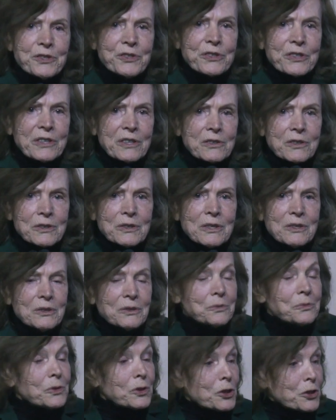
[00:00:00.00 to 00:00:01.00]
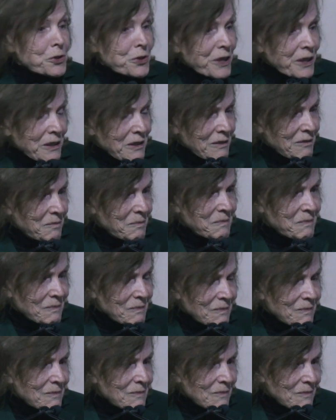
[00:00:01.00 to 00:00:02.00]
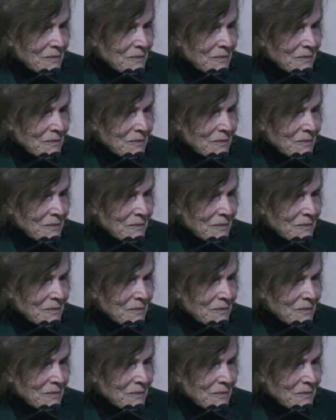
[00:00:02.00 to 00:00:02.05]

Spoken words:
The greatest era of learning